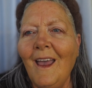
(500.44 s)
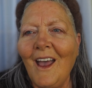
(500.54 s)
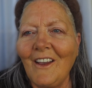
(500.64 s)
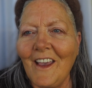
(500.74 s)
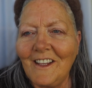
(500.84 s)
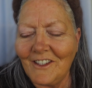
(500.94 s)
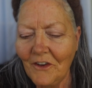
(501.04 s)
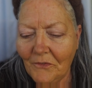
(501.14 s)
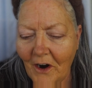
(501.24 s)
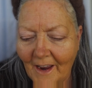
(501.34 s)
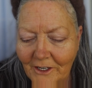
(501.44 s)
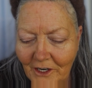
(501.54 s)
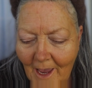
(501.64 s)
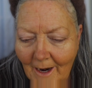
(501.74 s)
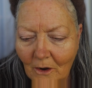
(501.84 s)
Okay, so for
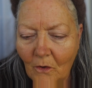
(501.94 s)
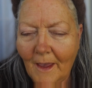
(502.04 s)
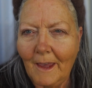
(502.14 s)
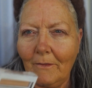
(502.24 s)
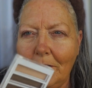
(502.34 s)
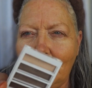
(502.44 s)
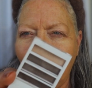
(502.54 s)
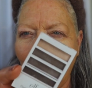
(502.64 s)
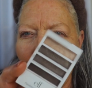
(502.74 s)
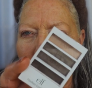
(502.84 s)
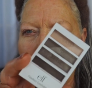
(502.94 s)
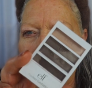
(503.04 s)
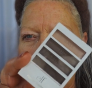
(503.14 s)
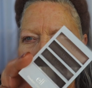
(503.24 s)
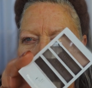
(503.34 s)
eyeshadow, I have this very
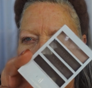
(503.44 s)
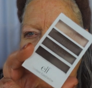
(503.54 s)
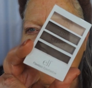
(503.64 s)
cute little